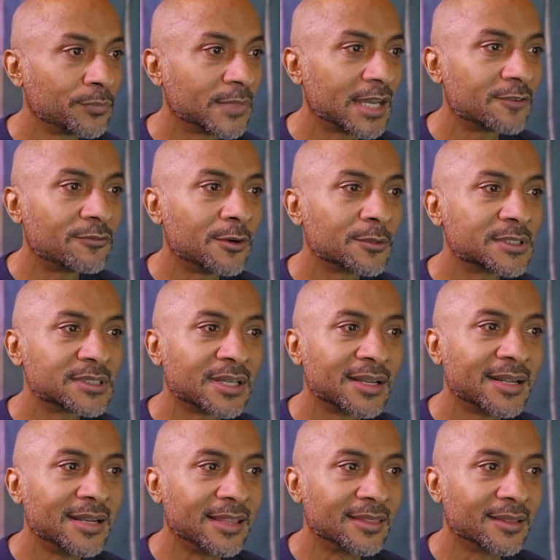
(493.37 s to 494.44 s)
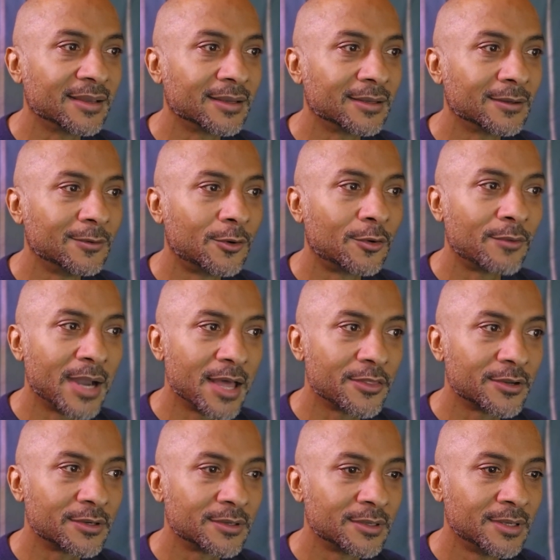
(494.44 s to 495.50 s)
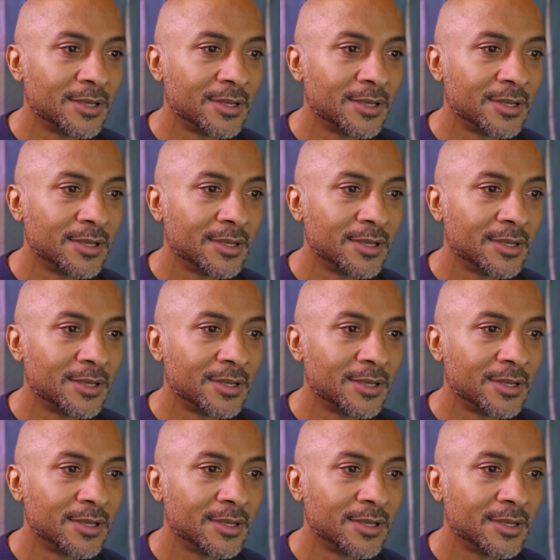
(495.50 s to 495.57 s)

not focused on anything, or rather,